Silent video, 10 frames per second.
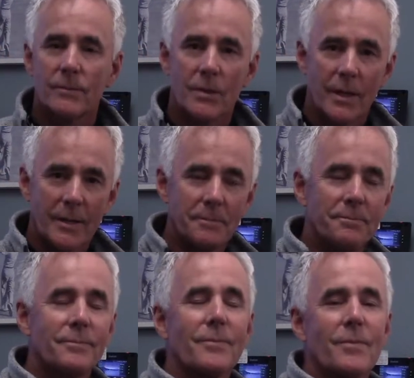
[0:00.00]
Okay.
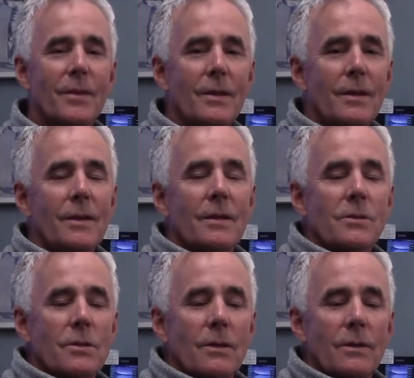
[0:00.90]

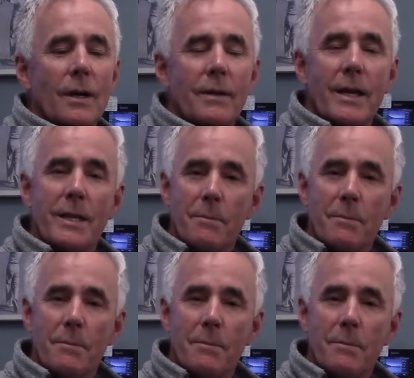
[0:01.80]
So I got in the